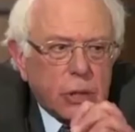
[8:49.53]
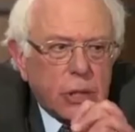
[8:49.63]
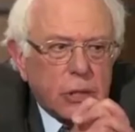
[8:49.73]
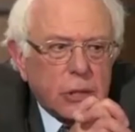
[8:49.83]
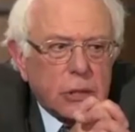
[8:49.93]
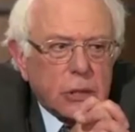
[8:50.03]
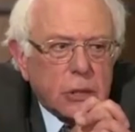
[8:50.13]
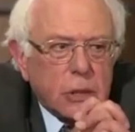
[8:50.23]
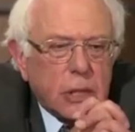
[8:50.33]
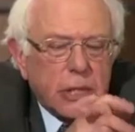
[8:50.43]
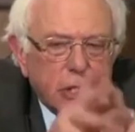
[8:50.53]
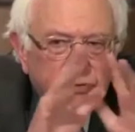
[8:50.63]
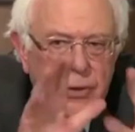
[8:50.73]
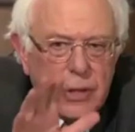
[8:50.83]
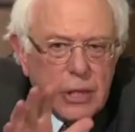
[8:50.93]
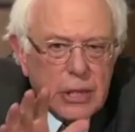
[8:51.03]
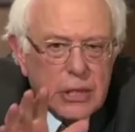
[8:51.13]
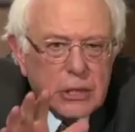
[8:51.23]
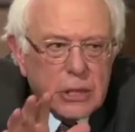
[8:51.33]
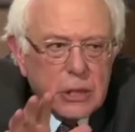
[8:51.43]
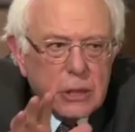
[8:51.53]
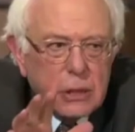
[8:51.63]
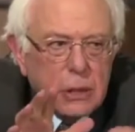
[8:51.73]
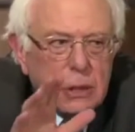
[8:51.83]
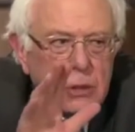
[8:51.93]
is that it is very easy